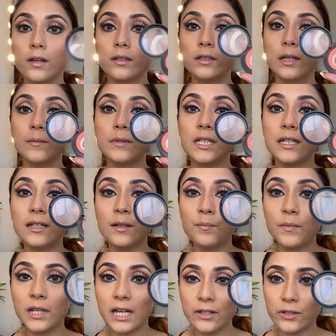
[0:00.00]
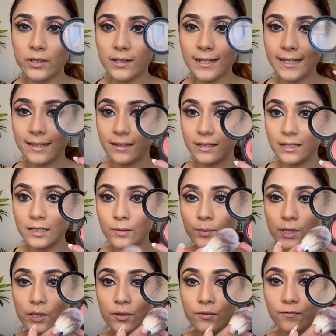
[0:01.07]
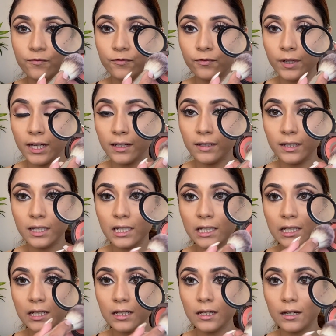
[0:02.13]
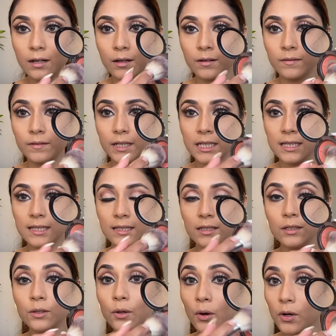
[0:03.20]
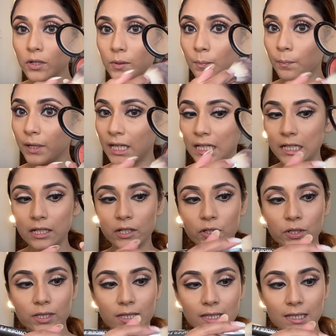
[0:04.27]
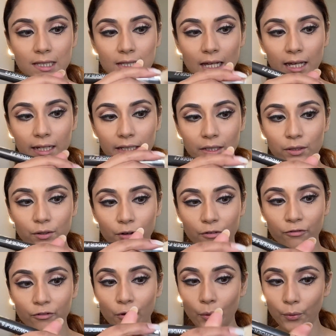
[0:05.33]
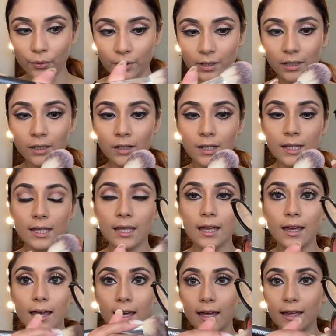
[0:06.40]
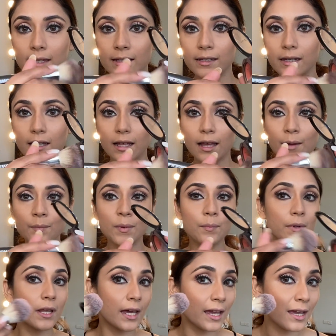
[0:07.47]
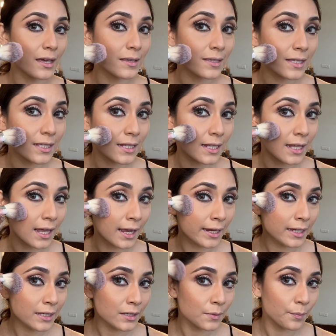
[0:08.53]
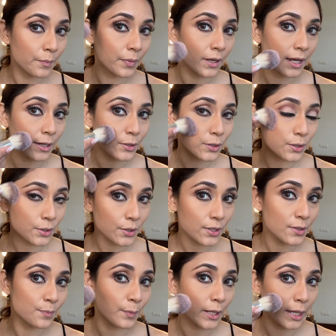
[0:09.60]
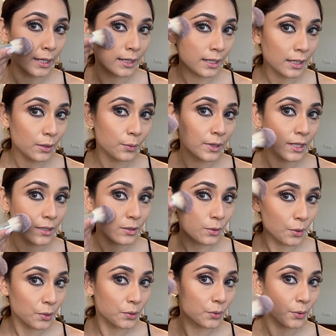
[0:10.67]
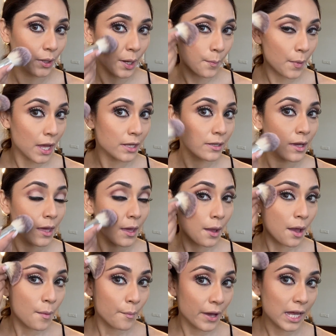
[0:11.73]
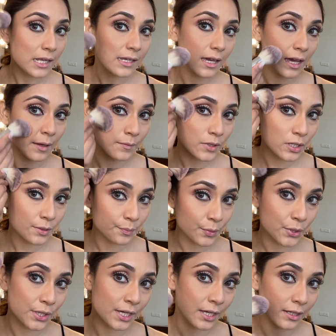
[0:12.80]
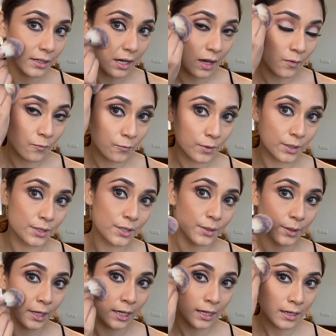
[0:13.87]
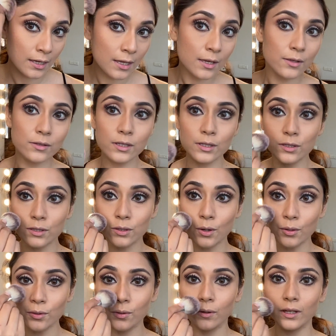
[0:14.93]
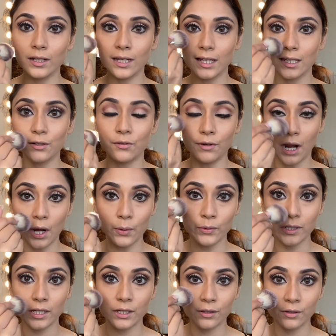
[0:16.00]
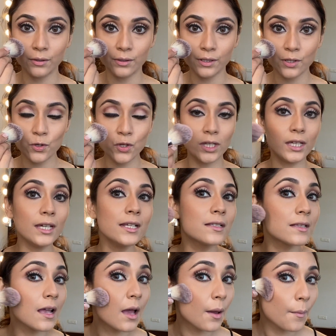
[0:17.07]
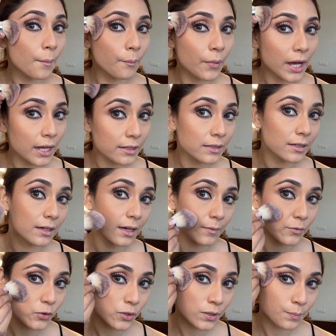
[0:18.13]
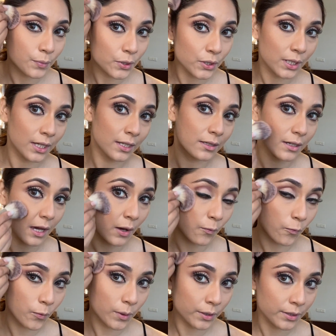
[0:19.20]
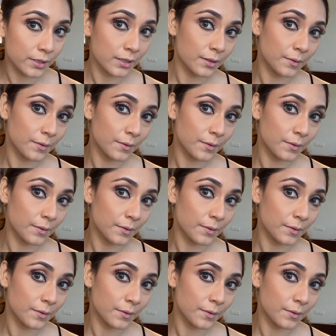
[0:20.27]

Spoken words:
Now I'm taking a blusher like this, which is very, it's not pinkish, it's kind of coral. And I'm applying a slight blusher, just blending it with this contouring part, but I'm just pushing it upwards, okay? So it's not going like round here on the cheeks, but just pushing it upward.